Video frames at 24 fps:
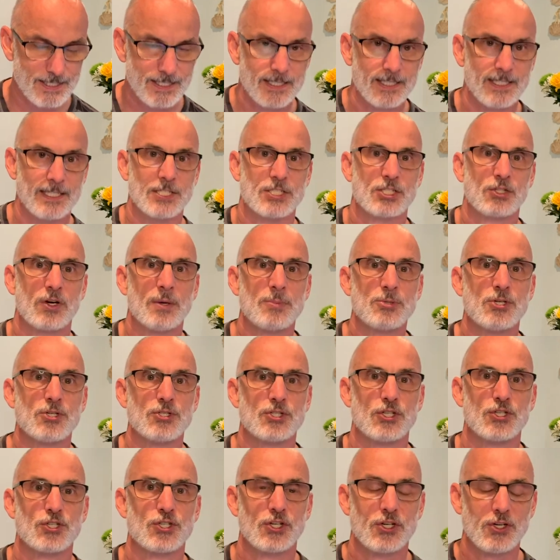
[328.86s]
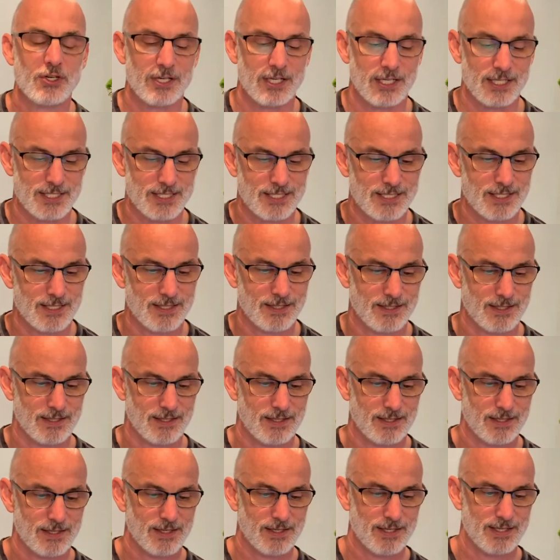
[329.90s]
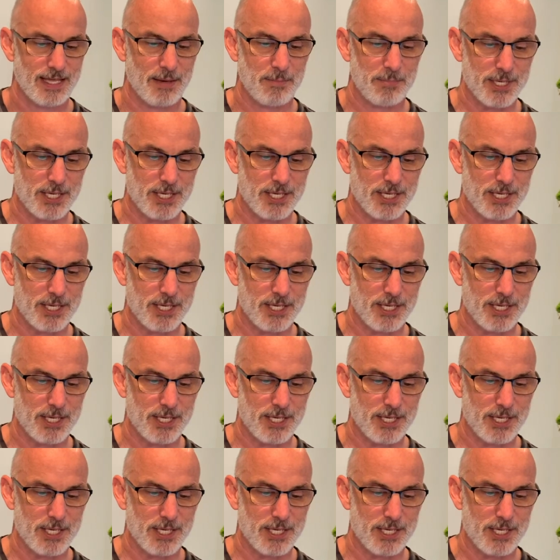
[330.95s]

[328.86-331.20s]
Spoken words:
The scriptures assure us that